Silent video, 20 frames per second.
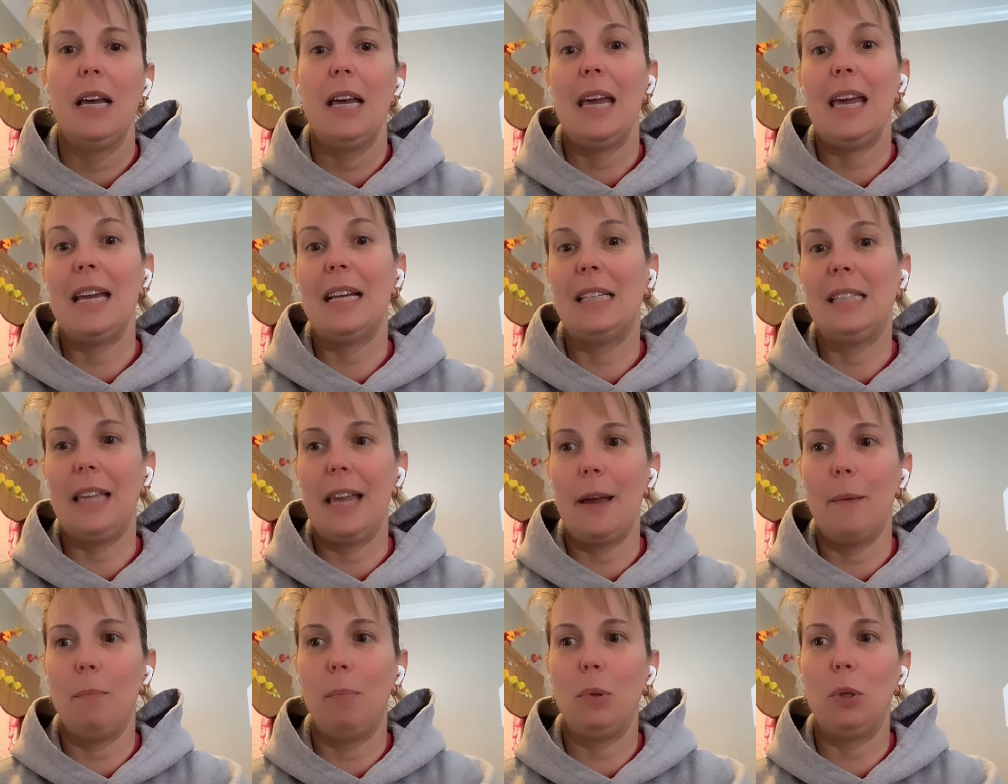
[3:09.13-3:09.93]

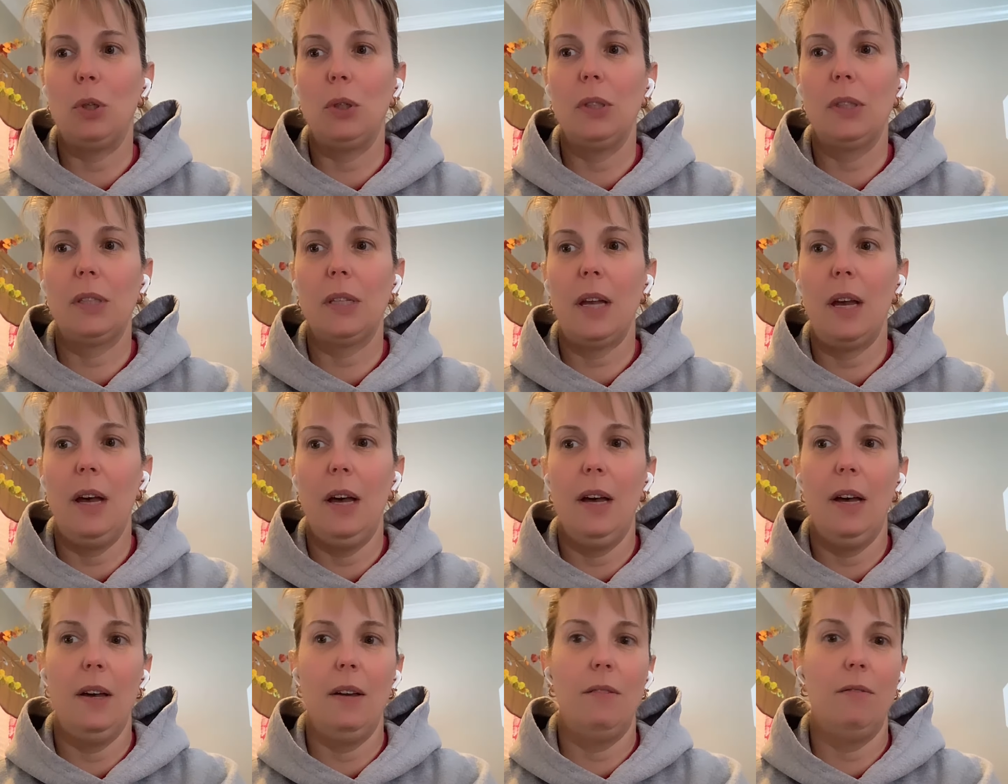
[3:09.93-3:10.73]
examples
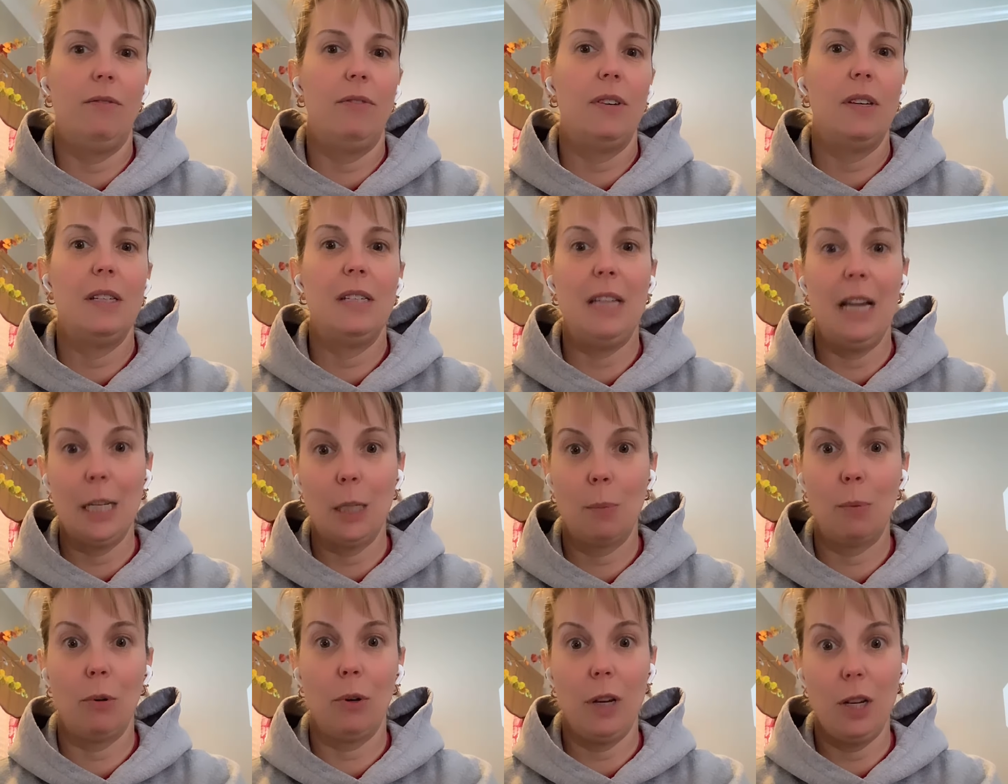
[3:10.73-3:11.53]
of
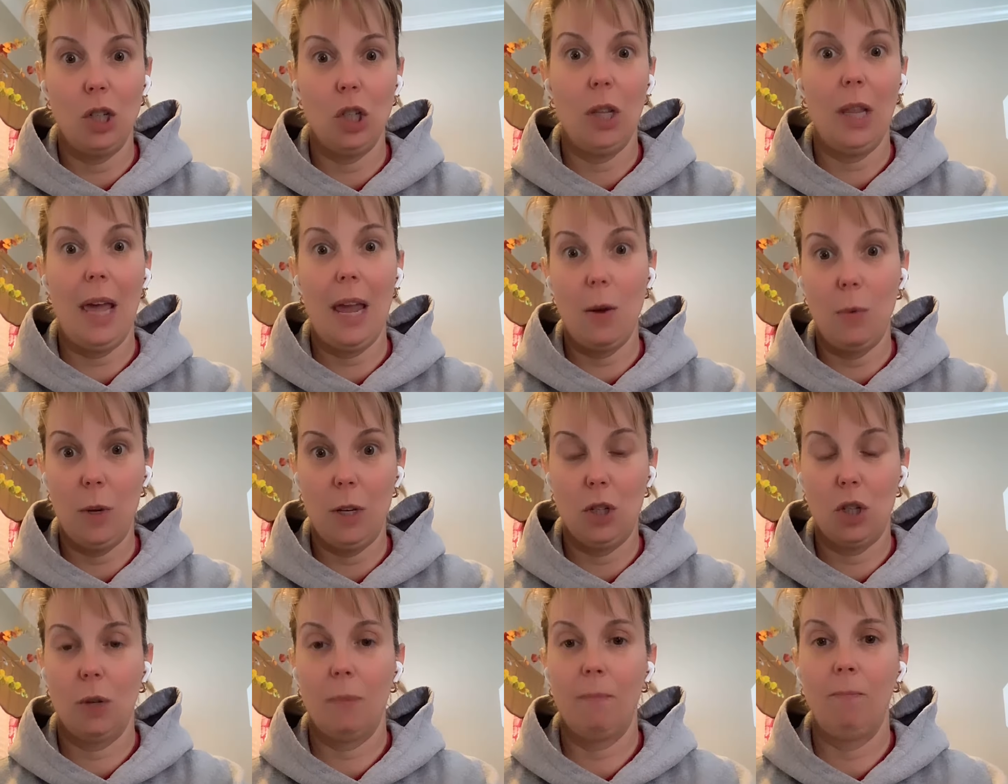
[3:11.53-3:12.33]
desperation language.